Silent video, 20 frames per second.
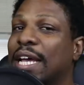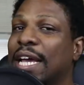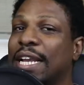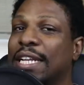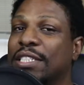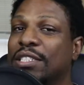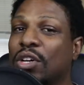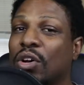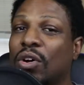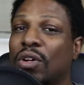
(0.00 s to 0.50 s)
and
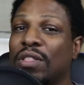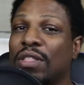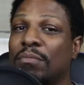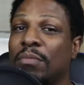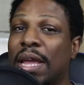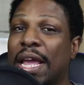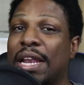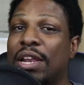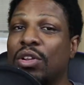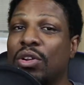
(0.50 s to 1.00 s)
it's called The
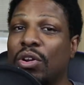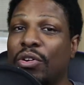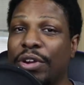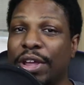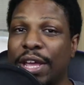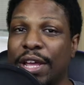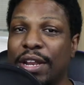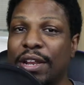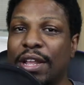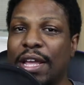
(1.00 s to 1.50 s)

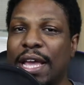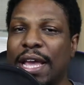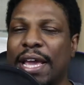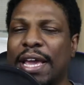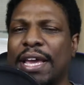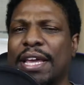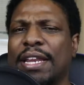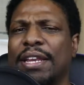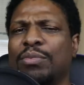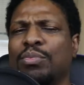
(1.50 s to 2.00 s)
Mandalorian.
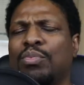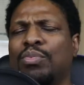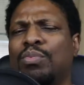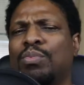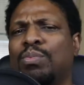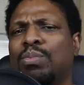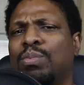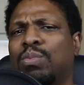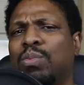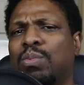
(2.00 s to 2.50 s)
And
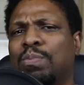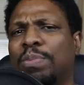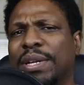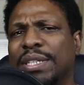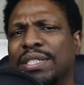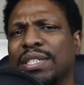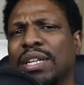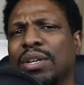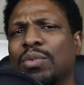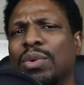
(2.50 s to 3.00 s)
basically,